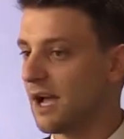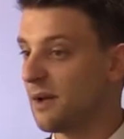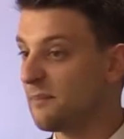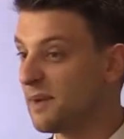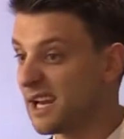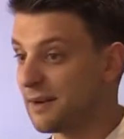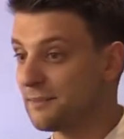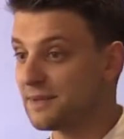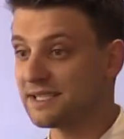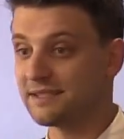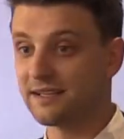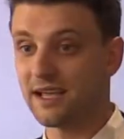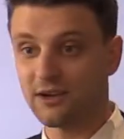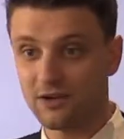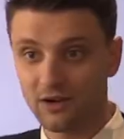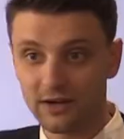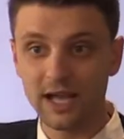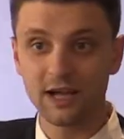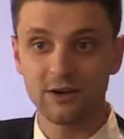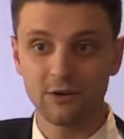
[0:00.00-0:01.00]
I made a
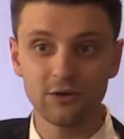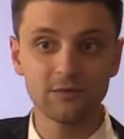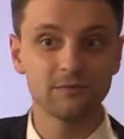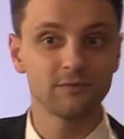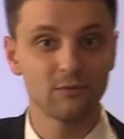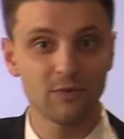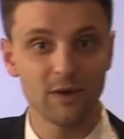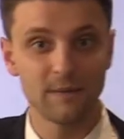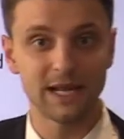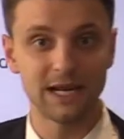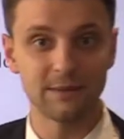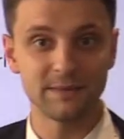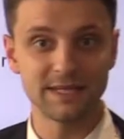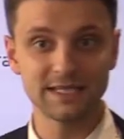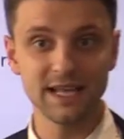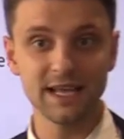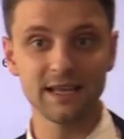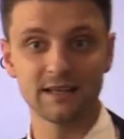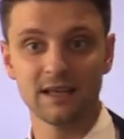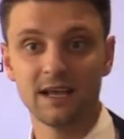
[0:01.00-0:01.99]
mistake. Okay, cool, we made a
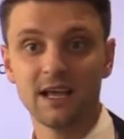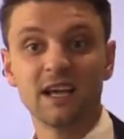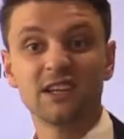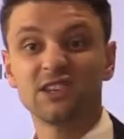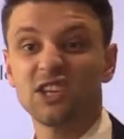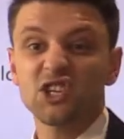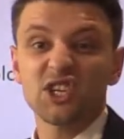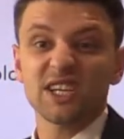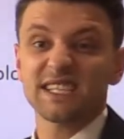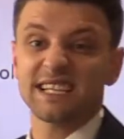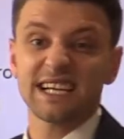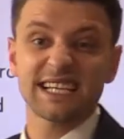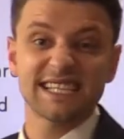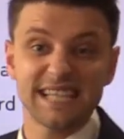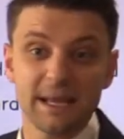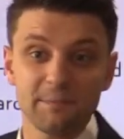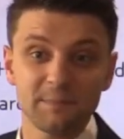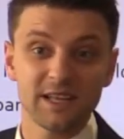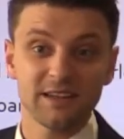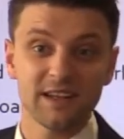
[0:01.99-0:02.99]
mistake. They just
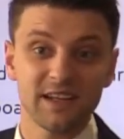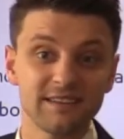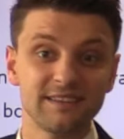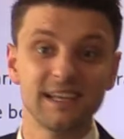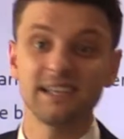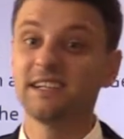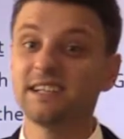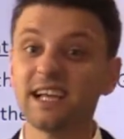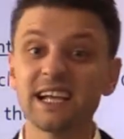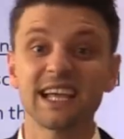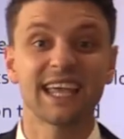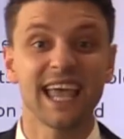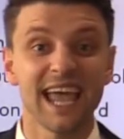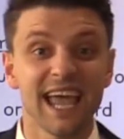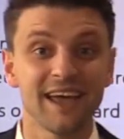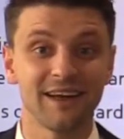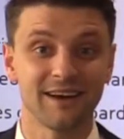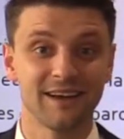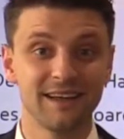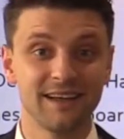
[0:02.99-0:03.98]
accepted it. They didn't
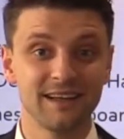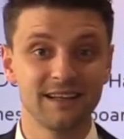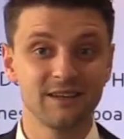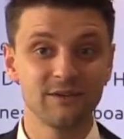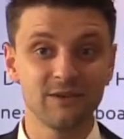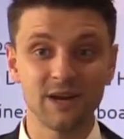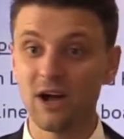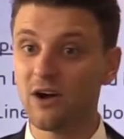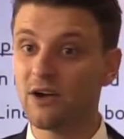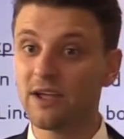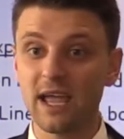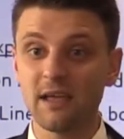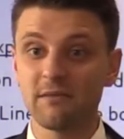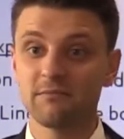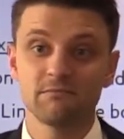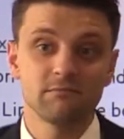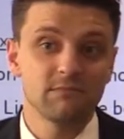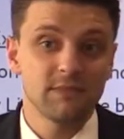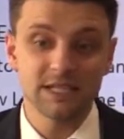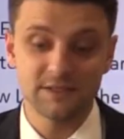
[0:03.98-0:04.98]
care. They were like, okay,
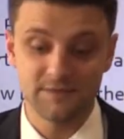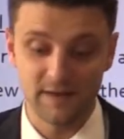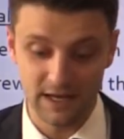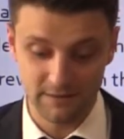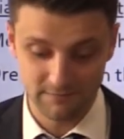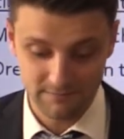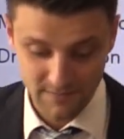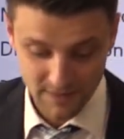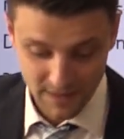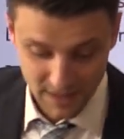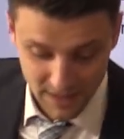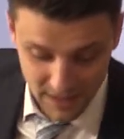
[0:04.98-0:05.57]
that's fine.